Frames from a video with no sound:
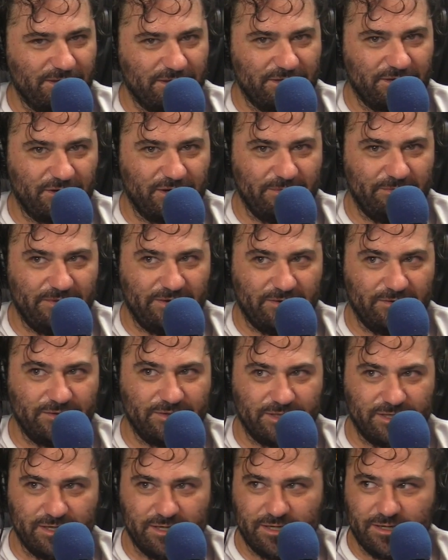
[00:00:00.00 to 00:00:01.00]
with the dirty beard.
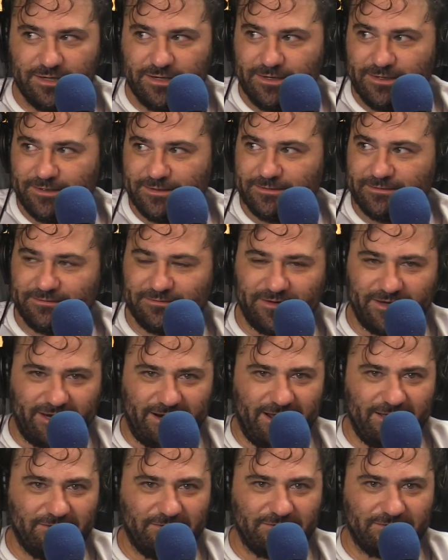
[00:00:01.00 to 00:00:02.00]
I fucking
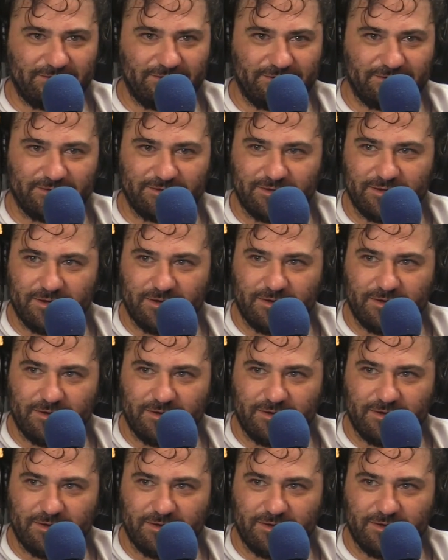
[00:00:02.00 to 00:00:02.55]
hate those dogs.